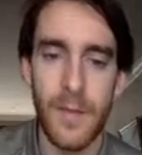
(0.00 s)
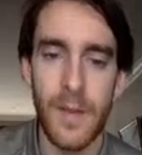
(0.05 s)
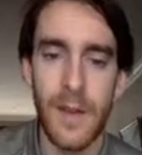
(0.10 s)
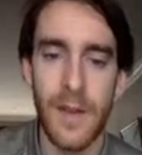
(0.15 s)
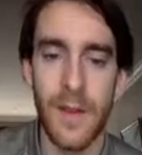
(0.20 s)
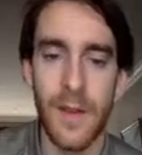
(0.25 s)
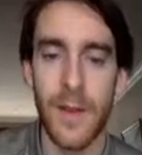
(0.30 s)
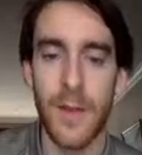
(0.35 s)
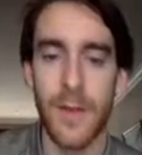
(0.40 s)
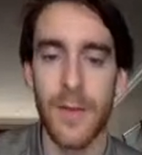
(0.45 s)

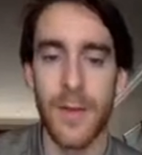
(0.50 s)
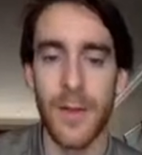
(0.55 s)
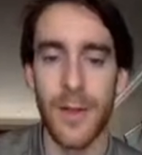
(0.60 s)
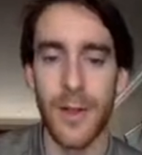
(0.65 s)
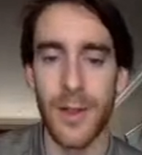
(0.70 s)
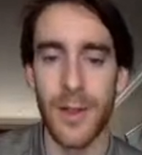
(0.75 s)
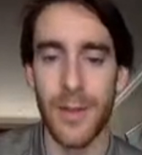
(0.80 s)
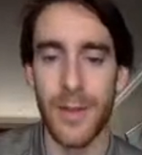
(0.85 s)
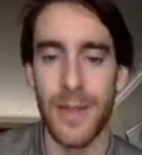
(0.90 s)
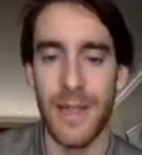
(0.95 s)
the
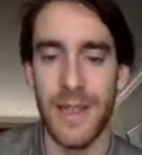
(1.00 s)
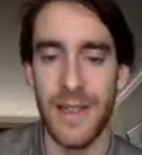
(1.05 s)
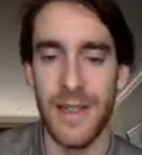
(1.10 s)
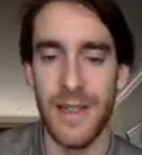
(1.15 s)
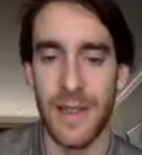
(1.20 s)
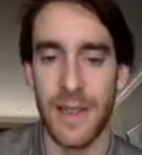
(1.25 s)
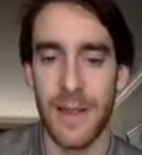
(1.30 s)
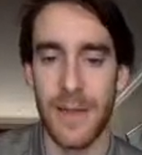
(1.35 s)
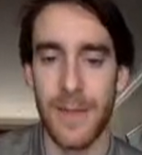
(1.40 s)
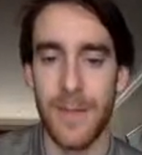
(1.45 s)
verb
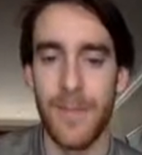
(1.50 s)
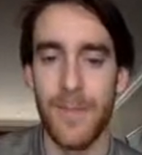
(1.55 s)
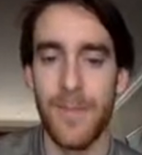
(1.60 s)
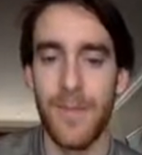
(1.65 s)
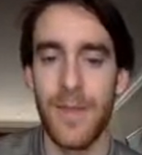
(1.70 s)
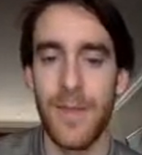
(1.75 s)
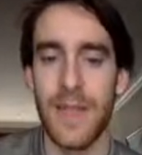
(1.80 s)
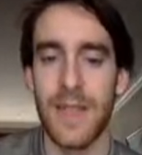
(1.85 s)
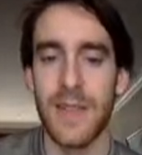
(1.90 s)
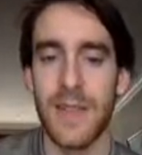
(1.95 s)
here.
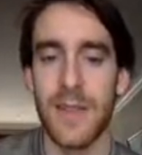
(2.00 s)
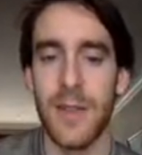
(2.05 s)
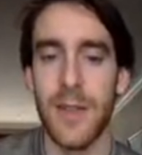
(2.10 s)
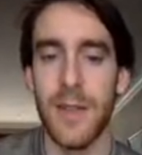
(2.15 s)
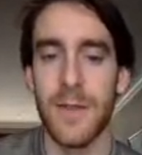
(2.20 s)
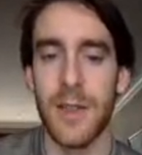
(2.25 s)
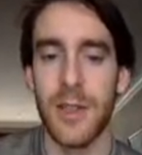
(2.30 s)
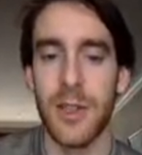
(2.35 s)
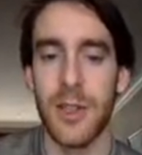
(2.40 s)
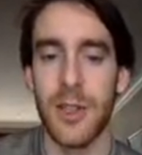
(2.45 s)
Okay, so you
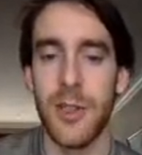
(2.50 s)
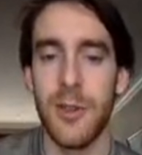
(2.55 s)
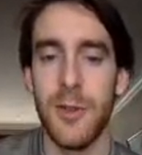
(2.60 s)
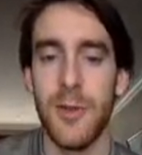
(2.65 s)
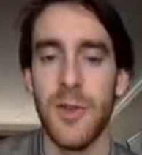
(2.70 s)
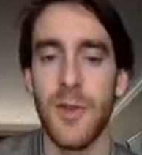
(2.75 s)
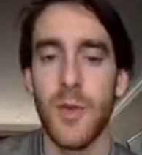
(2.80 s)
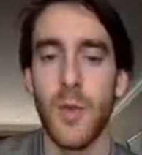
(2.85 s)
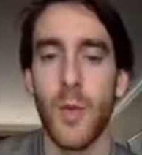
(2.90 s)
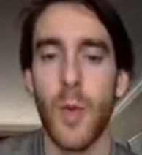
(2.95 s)
have to
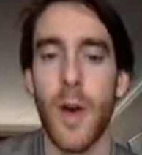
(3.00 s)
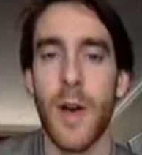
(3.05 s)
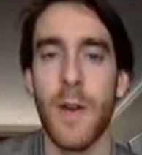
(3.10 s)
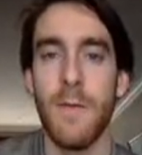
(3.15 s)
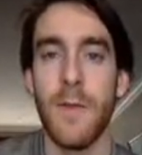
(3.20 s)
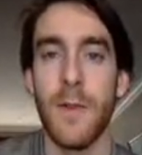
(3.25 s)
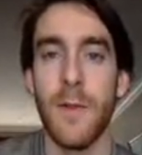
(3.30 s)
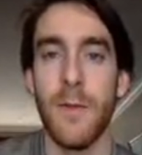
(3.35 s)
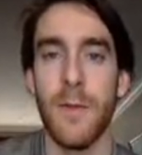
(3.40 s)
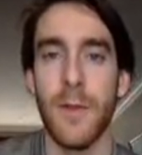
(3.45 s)
choose one
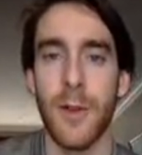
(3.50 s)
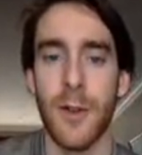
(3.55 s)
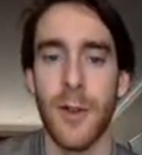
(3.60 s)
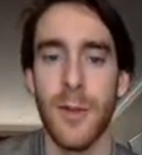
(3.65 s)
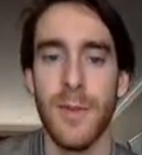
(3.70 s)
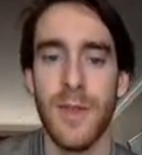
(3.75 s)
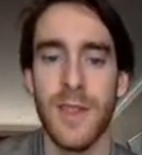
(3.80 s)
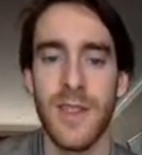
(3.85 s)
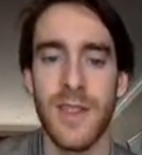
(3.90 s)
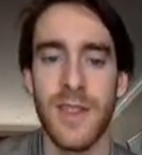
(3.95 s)
of the
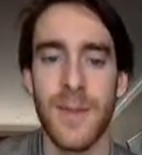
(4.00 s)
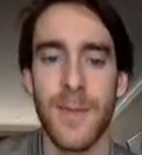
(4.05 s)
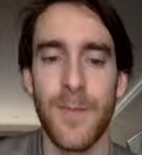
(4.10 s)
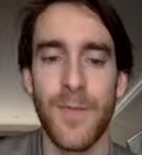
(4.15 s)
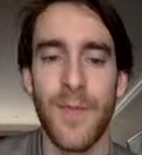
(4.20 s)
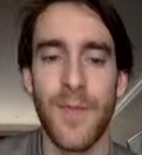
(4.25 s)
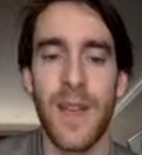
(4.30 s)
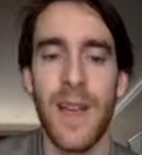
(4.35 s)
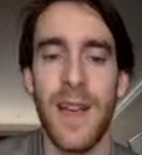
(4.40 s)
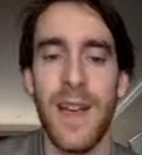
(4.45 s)
verbs
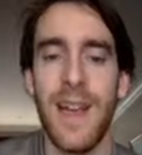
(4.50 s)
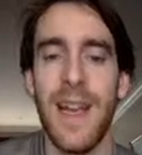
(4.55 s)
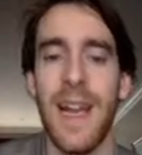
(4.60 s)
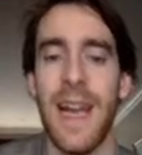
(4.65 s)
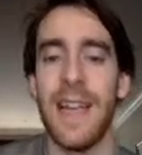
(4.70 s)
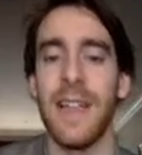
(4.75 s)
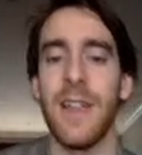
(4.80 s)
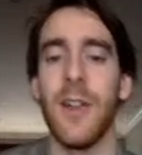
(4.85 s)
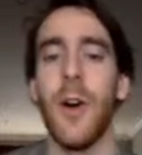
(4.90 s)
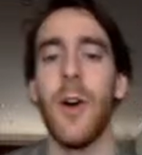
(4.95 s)

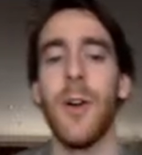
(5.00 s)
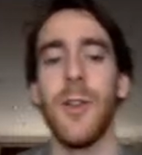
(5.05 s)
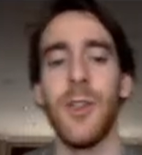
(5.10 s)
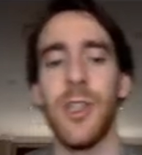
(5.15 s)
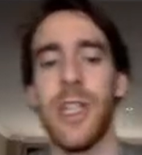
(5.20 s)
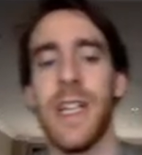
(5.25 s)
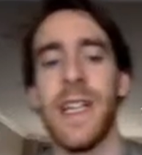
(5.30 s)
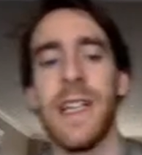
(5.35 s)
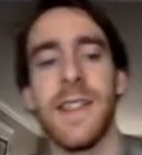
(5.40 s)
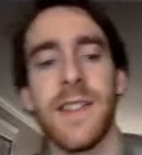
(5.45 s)
and
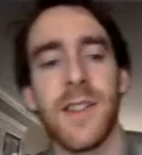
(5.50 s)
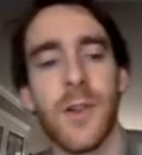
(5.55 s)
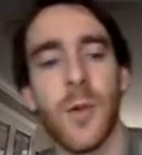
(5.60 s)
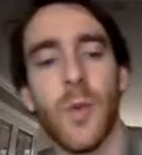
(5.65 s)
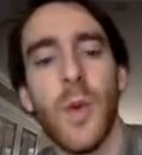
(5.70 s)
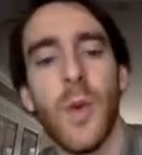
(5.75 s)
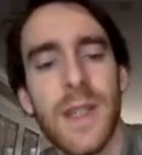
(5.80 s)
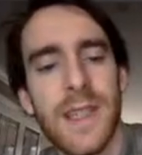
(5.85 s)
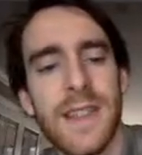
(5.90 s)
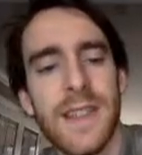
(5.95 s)
conjugate it. So
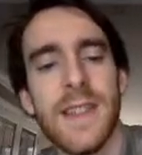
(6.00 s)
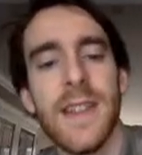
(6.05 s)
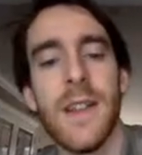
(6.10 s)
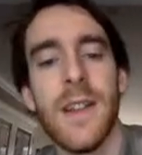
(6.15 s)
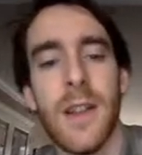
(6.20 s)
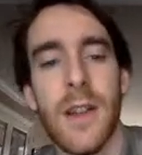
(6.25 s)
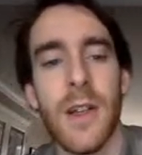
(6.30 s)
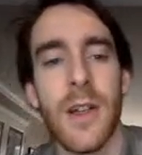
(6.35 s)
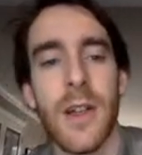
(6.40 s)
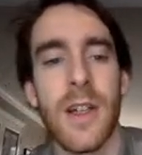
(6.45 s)
what does it
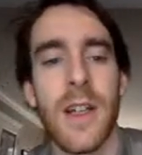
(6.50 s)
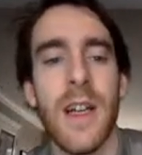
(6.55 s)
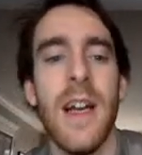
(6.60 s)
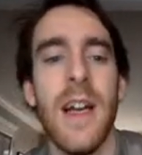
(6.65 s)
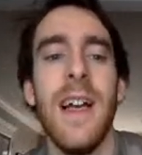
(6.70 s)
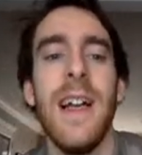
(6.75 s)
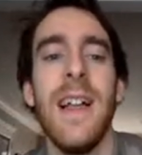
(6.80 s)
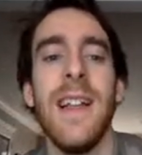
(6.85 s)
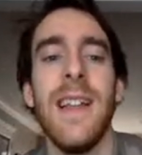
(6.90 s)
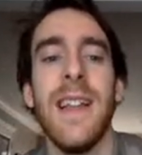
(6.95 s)
look
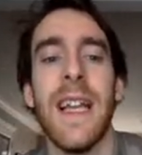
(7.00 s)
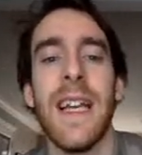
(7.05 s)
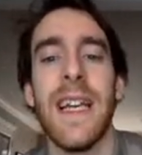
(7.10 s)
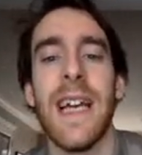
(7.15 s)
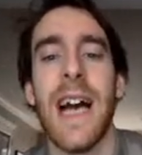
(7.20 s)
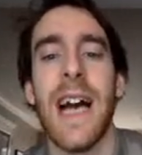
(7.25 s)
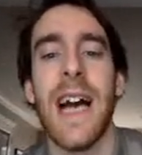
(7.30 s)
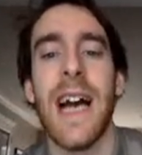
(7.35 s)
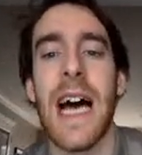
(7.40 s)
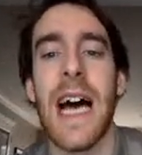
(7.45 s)

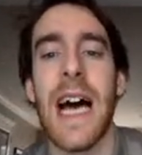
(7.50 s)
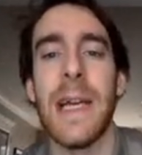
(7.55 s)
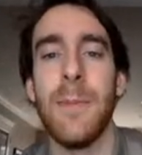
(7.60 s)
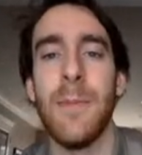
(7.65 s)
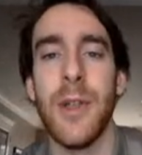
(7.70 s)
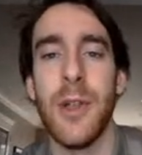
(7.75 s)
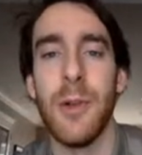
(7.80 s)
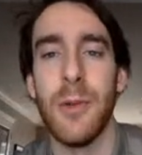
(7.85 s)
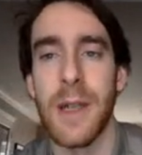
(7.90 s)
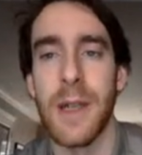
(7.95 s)
like I
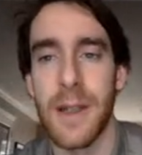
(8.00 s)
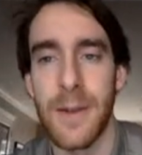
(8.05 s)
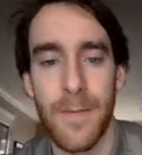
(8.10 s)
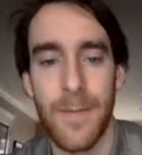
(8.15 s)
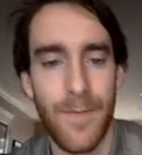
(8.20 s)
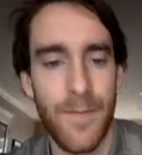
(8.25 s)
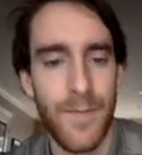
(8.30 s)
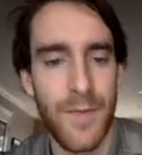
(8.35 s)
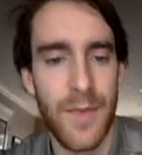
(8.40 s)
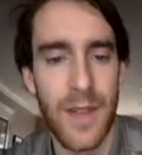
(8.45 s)
am doing?
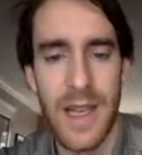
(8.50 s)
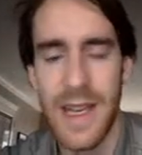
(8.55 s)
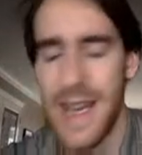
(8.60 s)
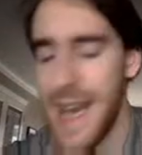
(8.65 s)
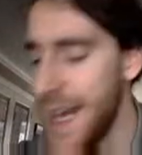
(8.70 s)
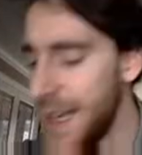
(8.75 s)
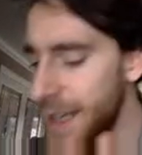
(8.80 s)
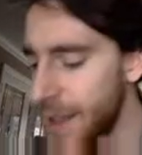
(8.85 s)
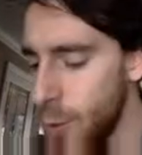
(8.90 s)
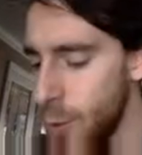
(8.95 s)

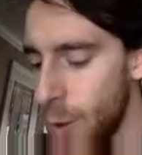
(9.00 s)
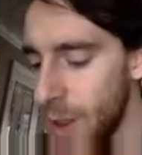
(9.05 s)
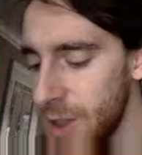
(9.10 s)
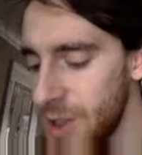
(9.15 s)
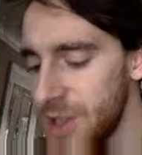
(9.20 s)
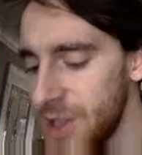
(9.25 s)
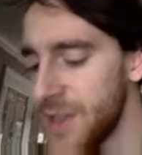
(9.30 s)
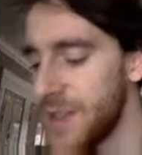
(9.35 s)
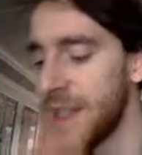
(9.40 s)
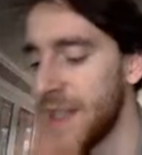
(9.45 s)
Any
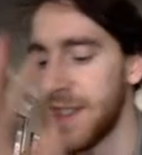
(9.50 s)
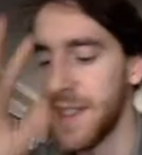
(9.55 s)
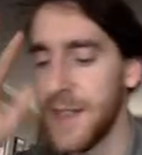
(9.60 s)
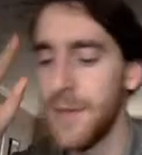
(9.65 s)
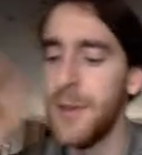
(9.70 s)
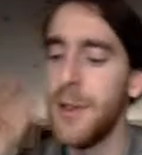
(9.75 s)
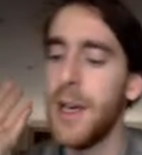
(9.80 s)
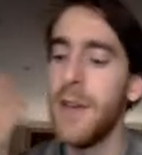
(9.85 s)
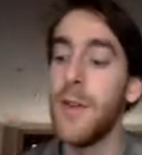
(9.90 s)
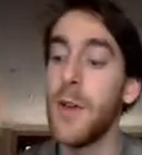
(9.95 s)
questions, guys?
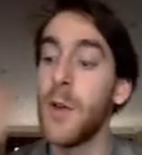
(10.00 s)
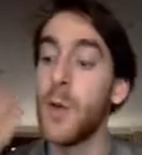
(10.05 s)
If you have a